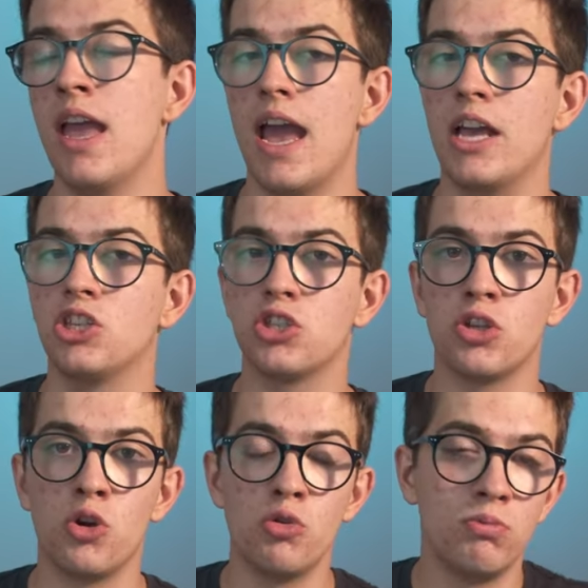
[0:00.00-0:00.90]
And
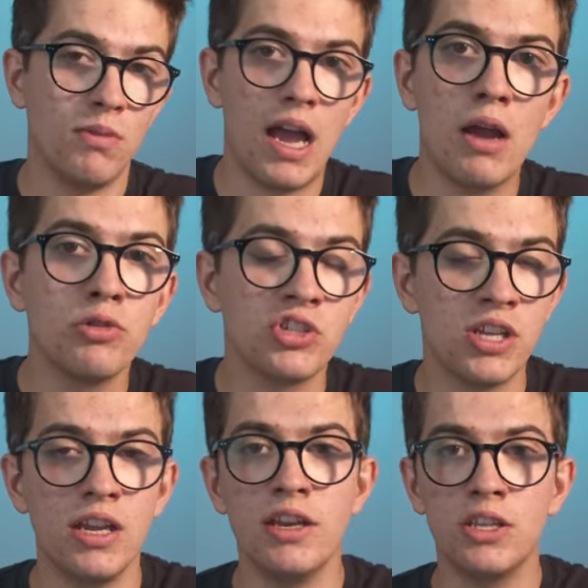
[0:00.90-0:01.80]
so I would
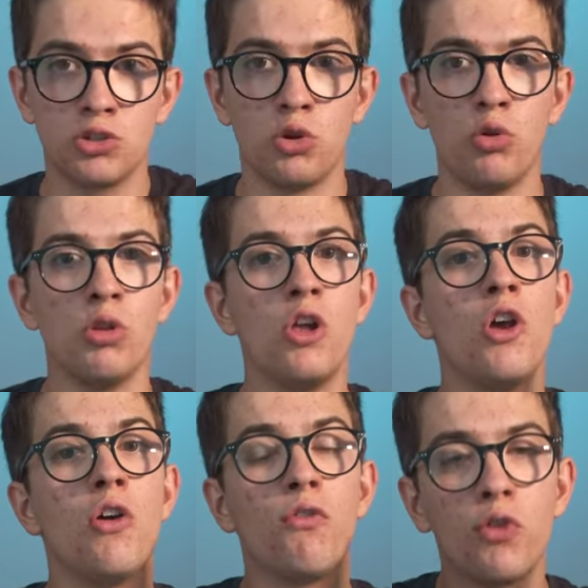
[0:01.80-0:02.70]
say that's all
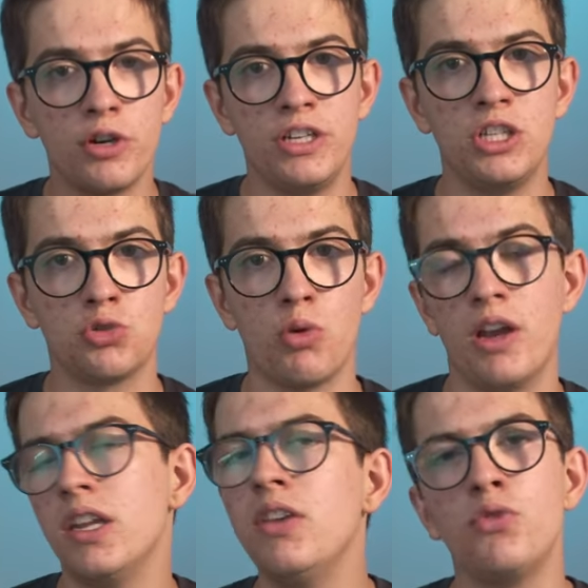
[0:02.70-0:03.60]
for this
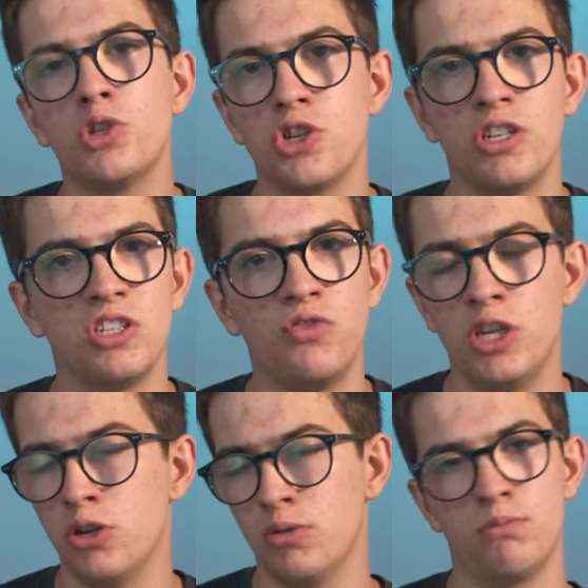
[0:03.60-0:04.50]
one. If you enjoyed this
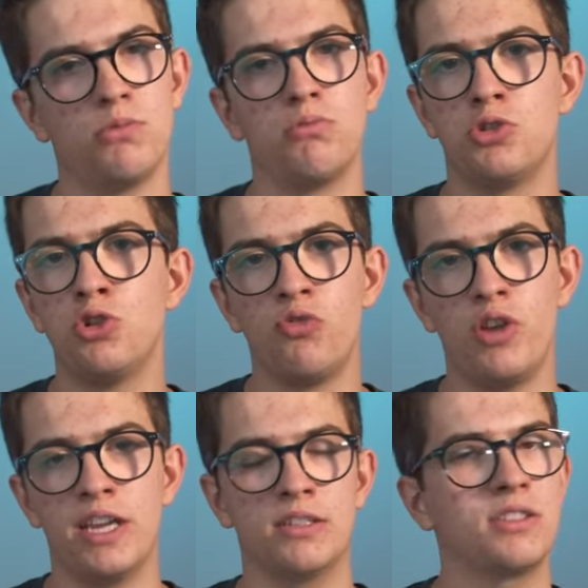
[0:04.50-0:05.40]
video, two
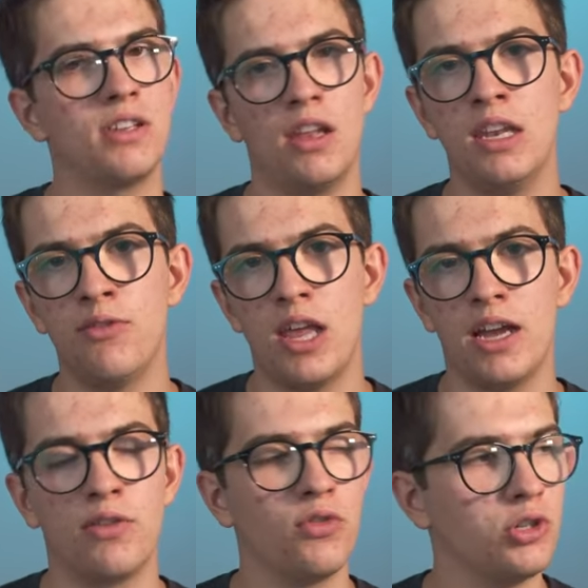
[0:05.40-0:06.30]
things, leave a
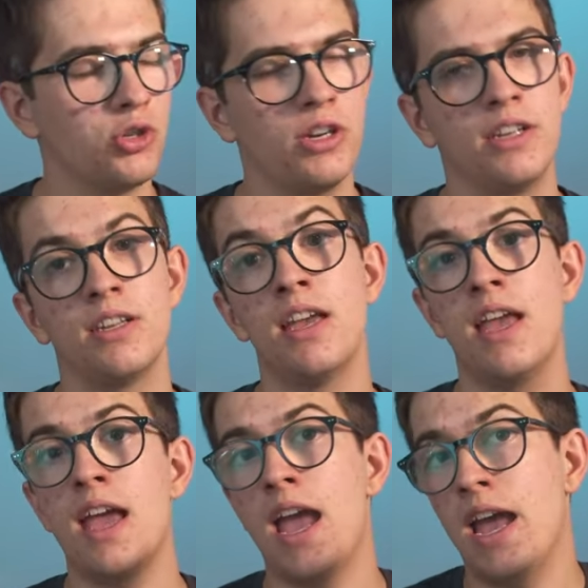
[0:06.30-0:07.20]
like if you enjoyed it
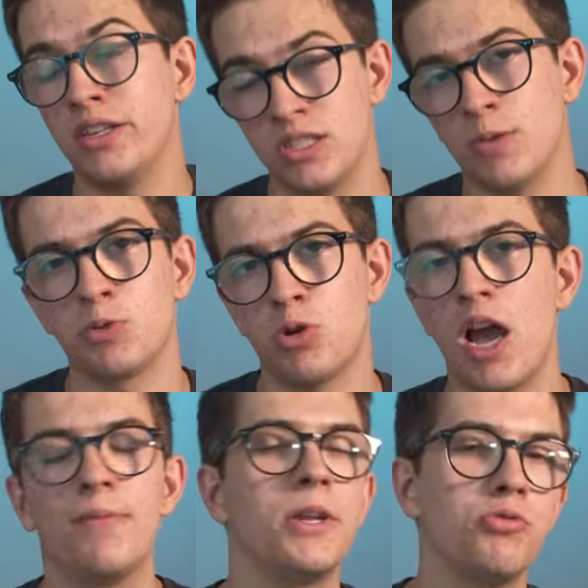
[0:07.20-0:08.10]
and
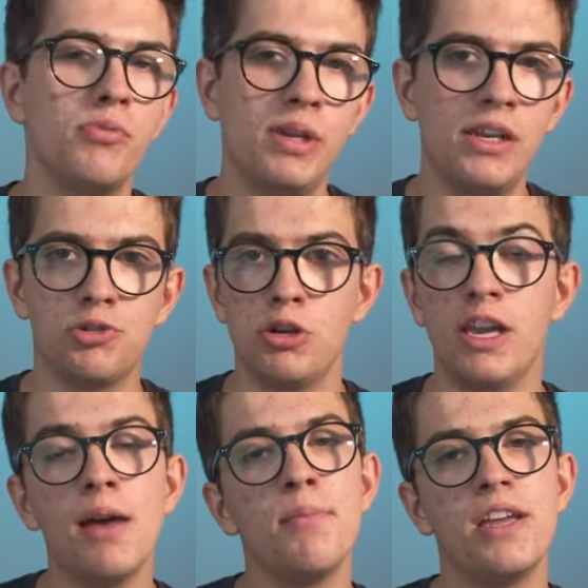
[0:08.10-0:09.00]
subscribe, that would be literally
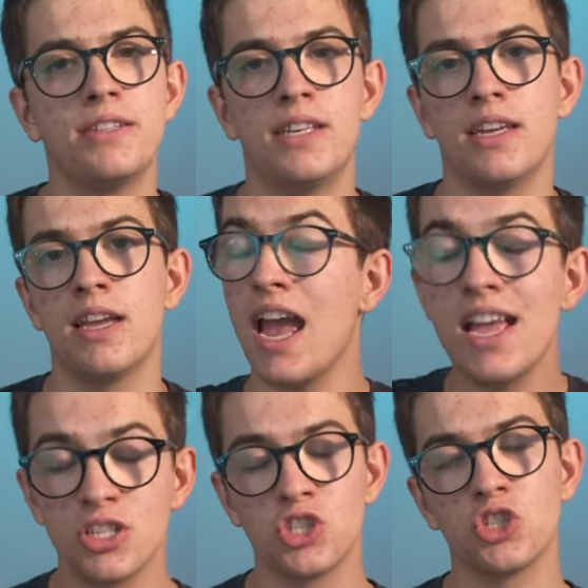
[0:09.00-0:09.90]
amazing.
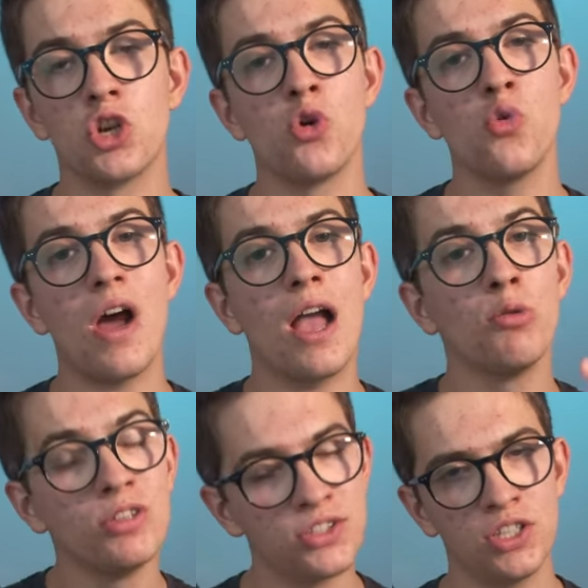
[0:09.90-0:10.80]
And so I
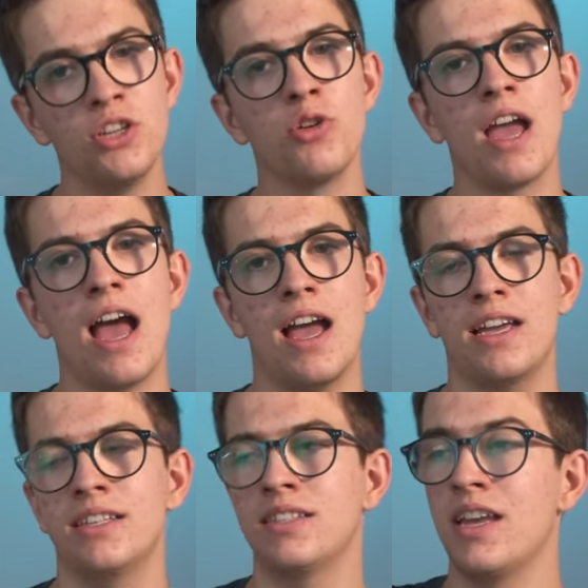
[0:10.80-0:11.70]
will see you
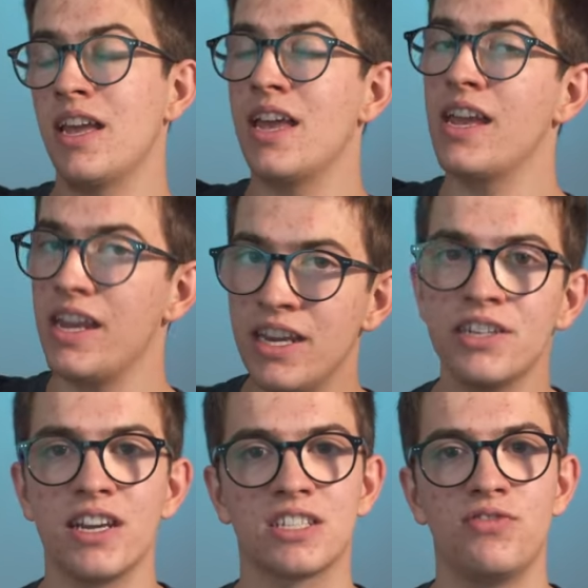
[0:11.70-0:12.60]
guys in the
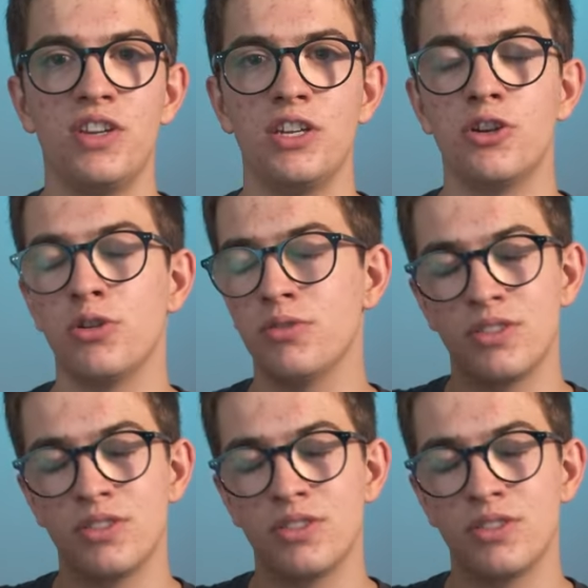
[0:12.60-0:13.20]
next video.